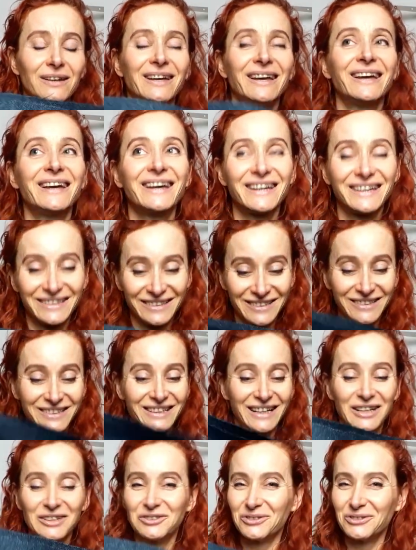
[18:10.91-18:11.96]
and
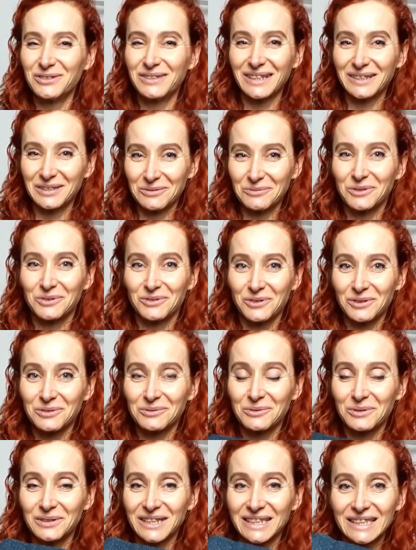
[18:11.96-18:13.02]
I knew that it was good
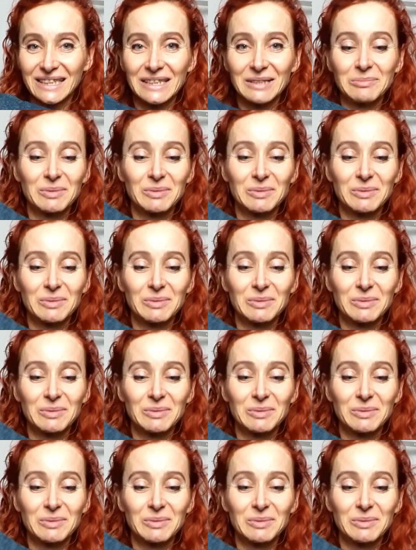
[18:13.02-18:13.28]
quality,